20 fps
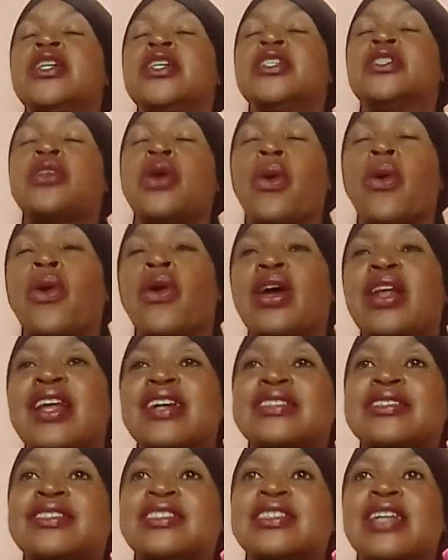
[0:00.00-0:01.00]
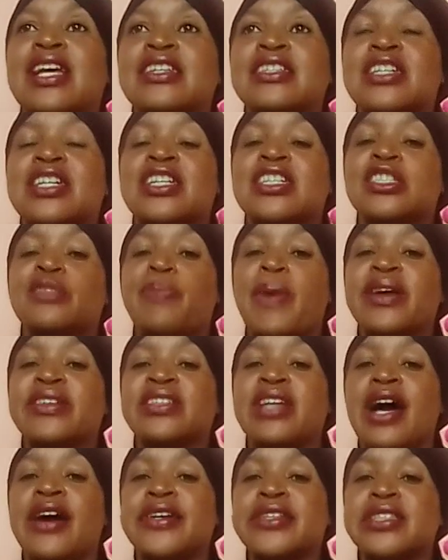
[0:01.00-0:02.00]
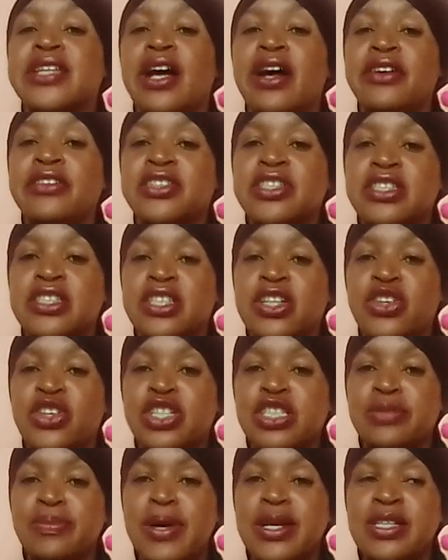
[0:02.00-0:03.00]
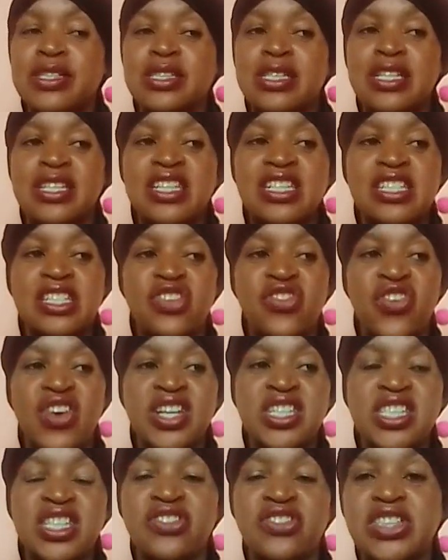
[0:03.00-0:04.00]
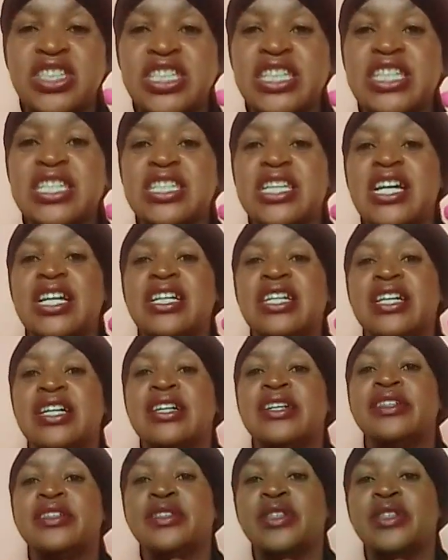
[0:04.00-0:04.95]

So let's just respect ourselves this Christmas, this festive season,